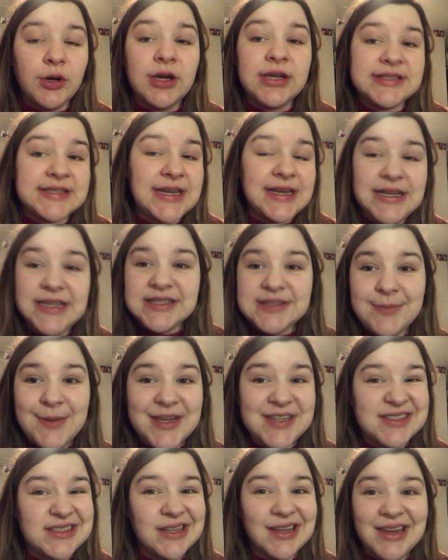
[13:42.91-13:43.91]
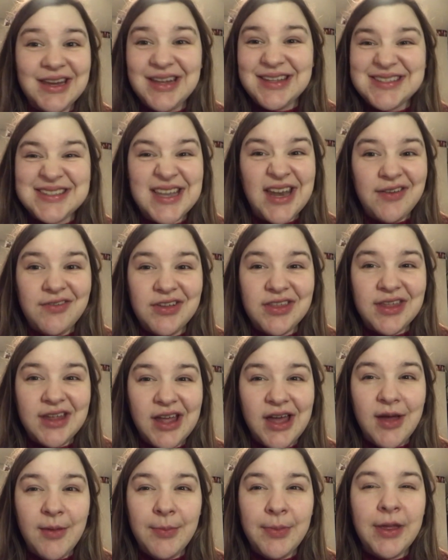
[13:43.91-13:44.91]
because I need space to like set everything
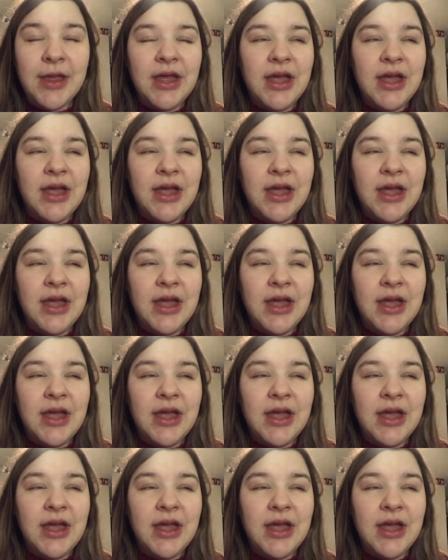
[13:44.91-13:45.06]
up.